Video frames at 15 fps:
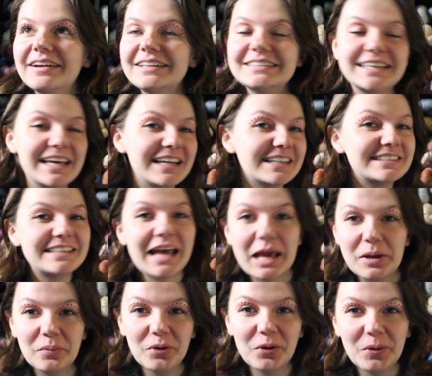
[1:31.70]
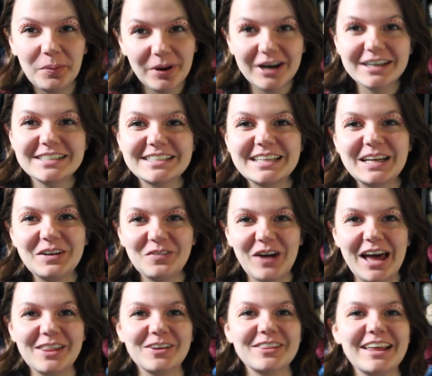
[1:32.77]
data table person
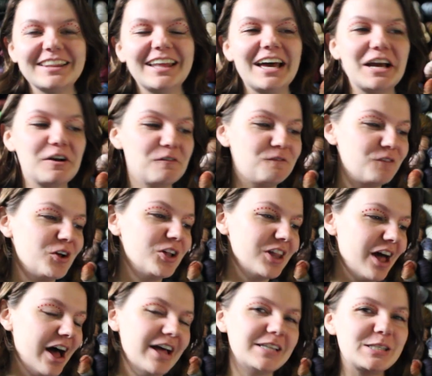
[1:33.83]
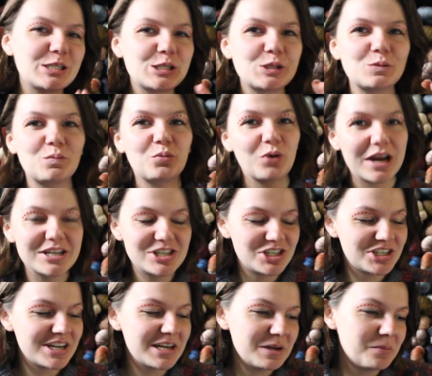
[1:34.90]
rather than like full-on
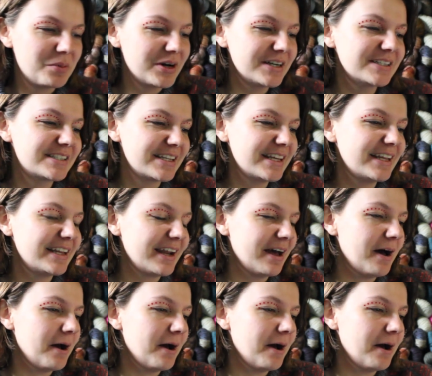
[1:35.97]
spreadsheet person.